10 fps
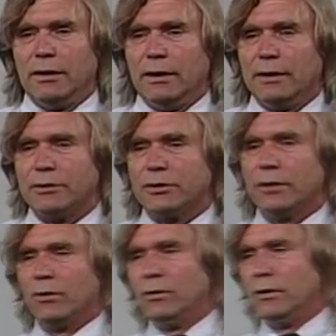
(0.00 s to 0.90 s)
And
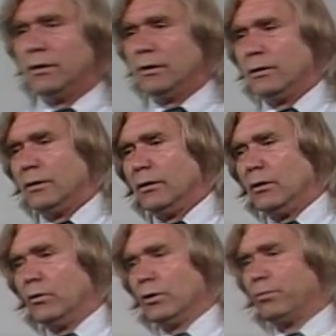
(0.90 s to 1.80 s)
so
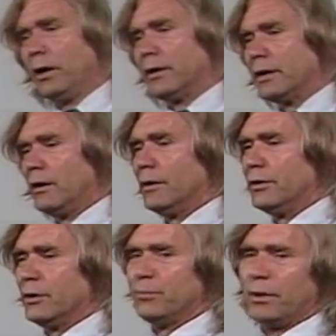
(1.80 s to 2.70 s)
we're part
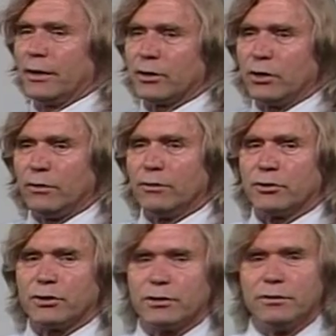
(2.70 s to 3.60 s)
gardener, part
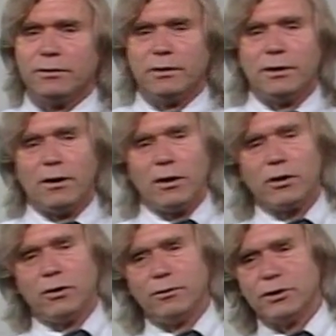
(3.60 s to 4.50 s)
coach, and all
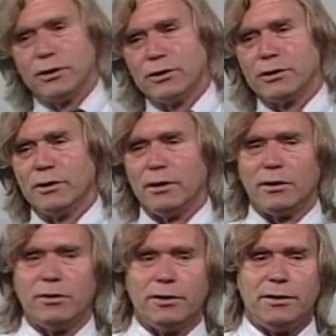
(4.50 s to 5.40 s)
coaches are
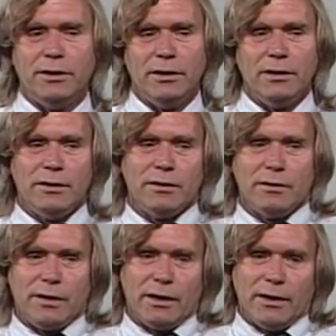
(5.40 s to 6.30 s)
good
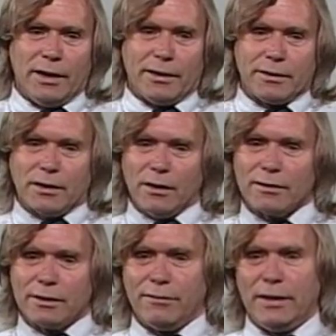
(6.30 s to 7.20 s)
at
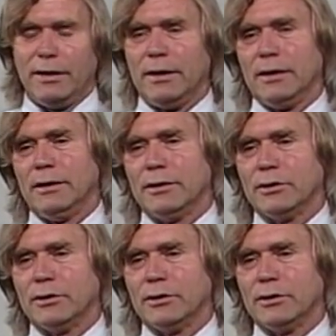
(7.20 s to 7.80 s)
cultivating in a